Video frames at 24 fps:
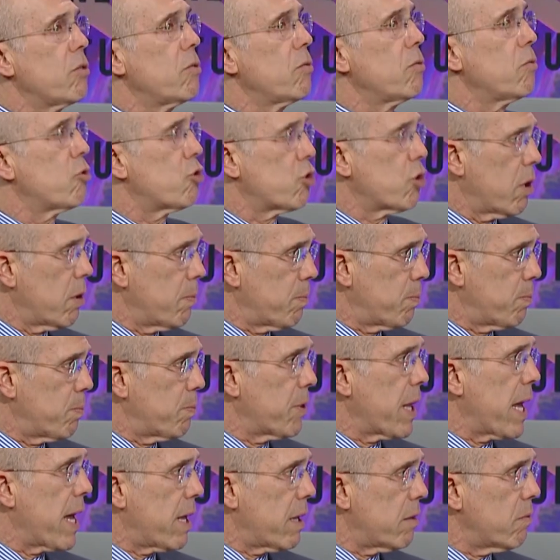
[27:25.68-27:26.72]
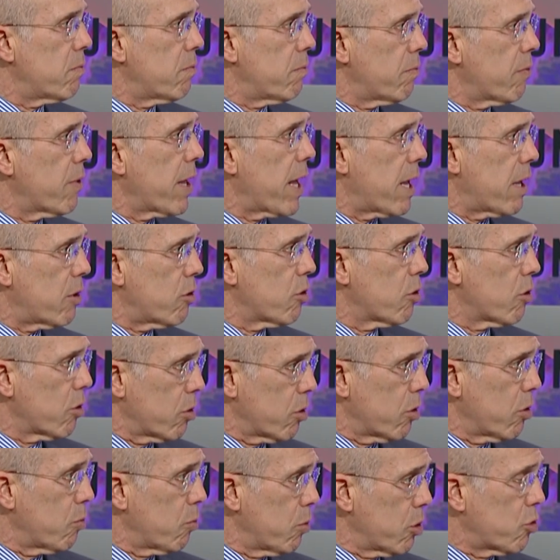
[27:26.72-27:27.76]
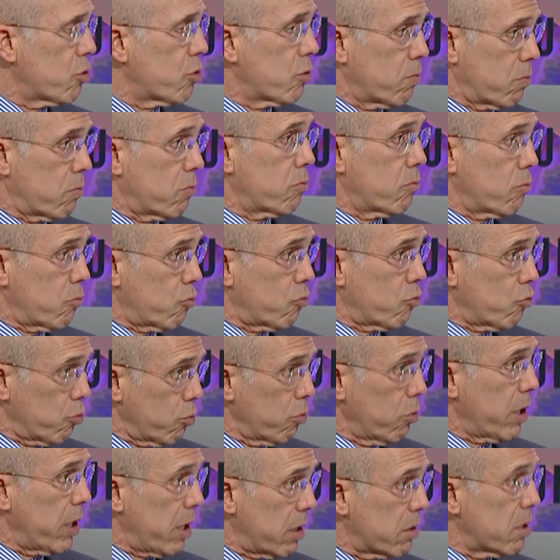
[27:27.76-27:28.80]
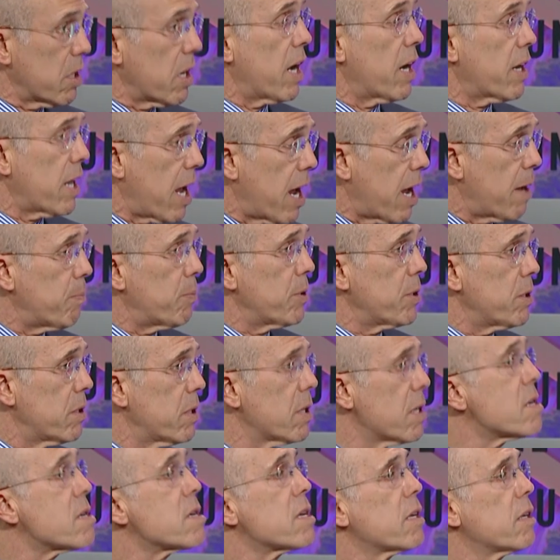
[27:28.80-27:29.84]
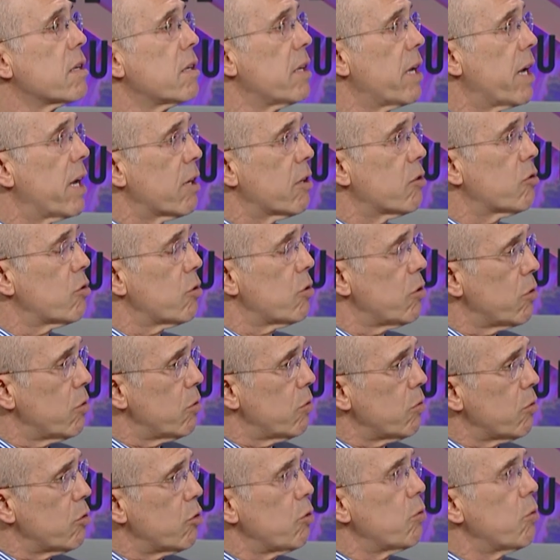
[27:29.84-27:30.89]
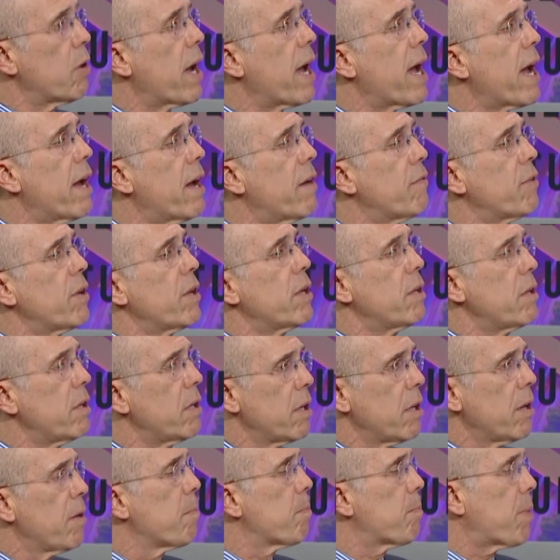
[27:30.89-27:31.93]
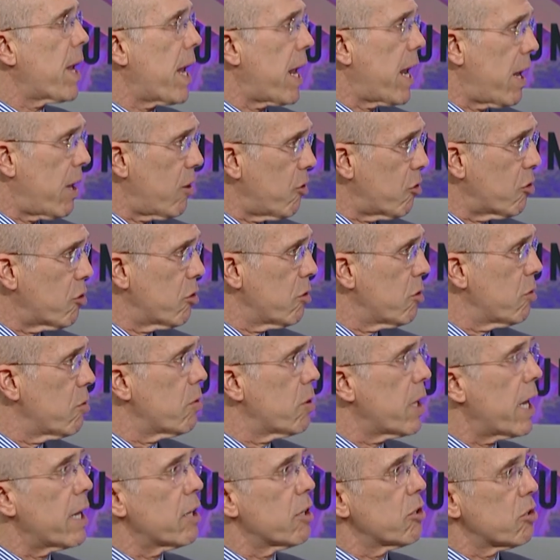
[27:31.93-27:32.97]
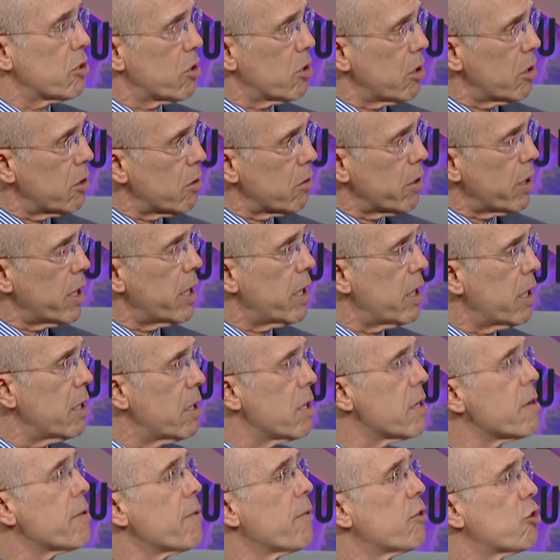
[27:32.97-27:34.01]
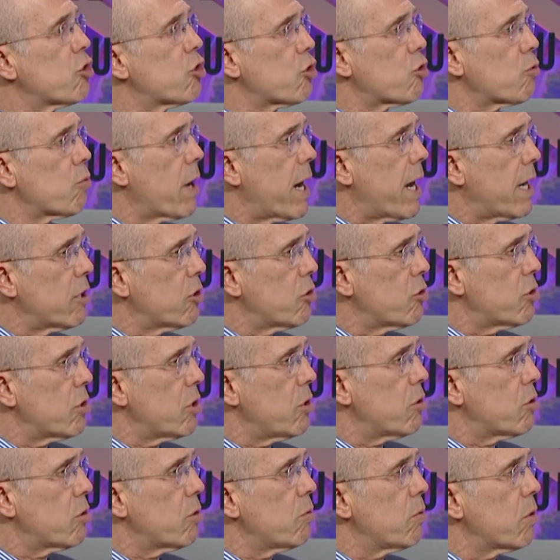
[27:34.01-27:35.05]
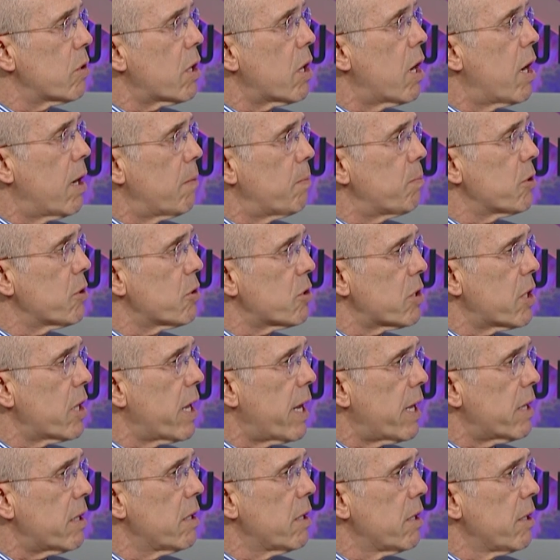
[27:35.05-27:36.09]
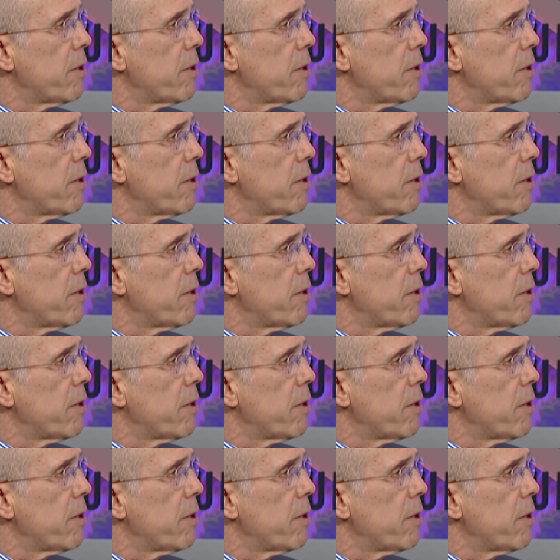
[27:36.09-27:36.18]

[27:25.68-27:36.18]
you jump that, that hurdle, which truly has not happened yet? Do you, do you have a path to do that? Is there a strategy to accomplish that